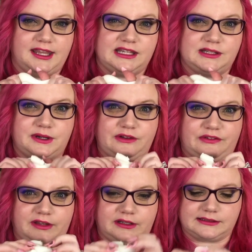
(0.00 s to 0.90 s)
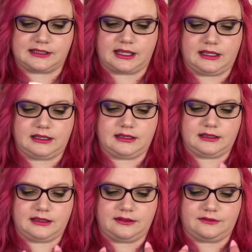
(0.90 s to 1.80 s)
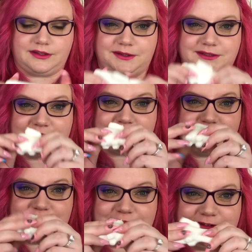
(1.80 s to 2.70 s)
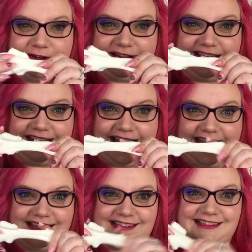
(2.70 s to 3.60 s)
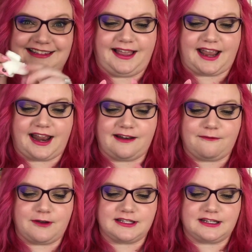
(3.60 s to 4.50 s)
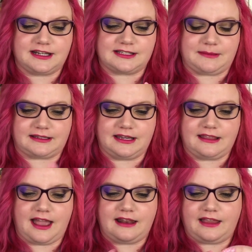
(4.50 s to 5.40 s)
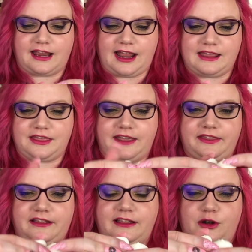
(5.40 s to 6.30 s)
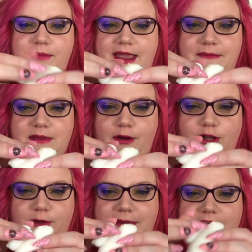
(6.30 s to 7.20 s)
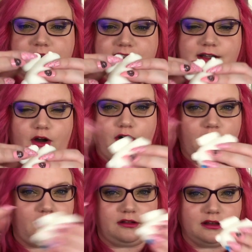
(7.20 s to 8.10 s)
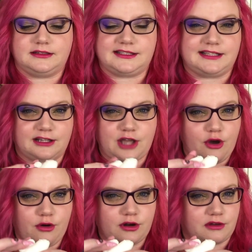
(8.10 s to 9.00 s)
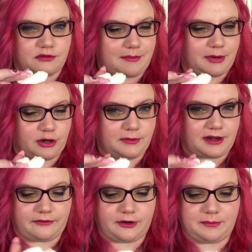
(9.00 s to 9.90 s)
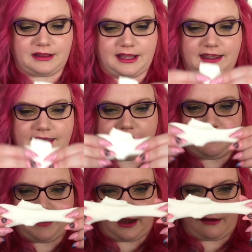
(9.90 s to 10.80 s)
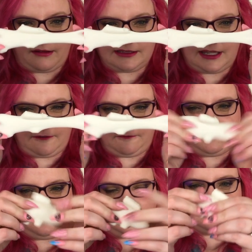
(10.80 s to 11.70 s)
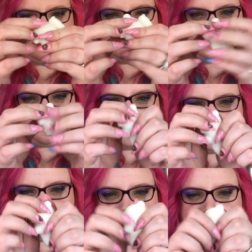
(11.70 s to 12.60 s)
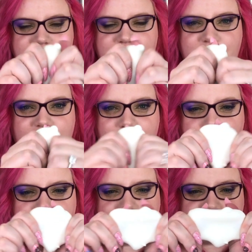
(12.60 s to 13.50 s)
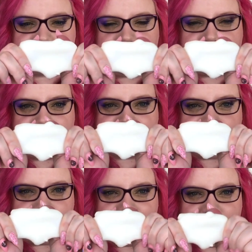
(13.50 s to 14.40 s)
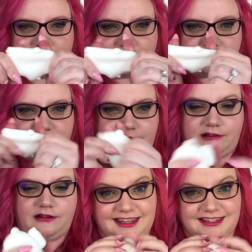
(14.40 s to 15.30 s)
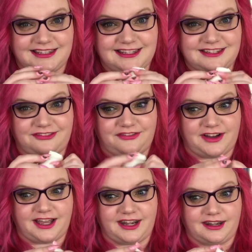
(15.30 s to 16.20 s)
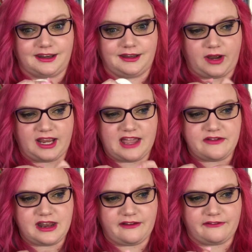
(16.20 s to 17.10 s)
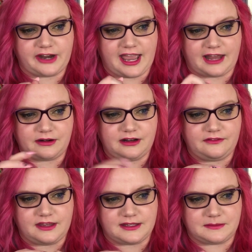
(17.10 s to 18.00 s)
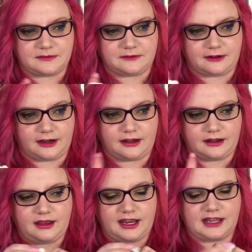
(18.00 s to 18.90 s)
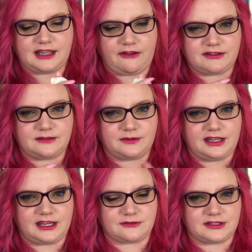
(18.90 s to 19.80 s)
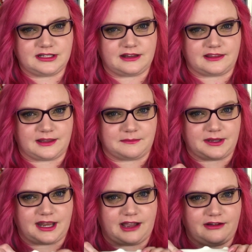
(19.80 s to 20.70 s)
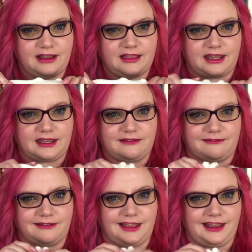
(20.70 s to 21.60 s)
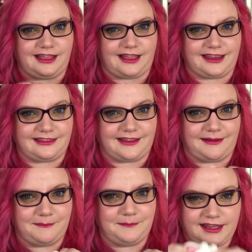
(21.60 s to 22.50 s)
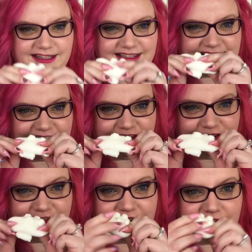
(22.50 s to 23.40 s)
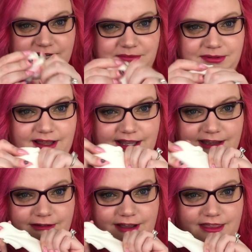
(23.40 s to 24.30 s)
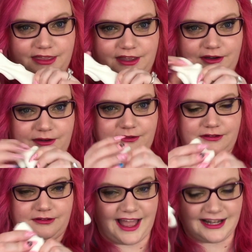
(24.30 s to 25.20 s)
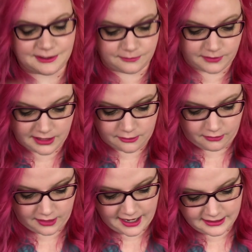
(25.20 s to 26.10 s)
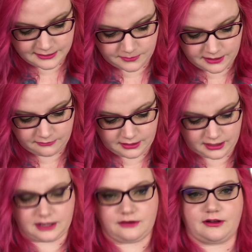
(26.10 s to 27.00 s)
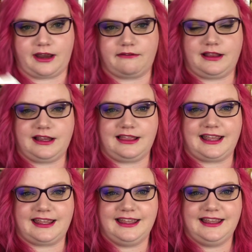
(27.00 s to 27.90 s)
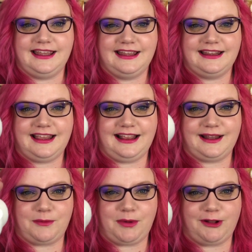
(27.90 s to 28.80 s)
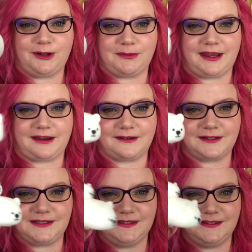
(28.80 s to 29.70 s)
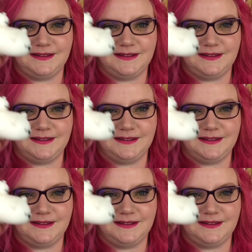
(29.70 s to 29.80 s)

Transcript: is what it feels like. It feels actually really nice. I kind of wasn't expecting that. Like, I think the little baby polar bear is all silicone or the rubber or whatever, but like the bear is like filled with something. Like these are like what Estrella cuts open on her channel. This is fun. Why haven't I ever had one of these before? I guess I wasn't really interested in them, but now I like really like them. It's so fun to play with though. That's really cool and it's really, really cute. I really like the little polar bears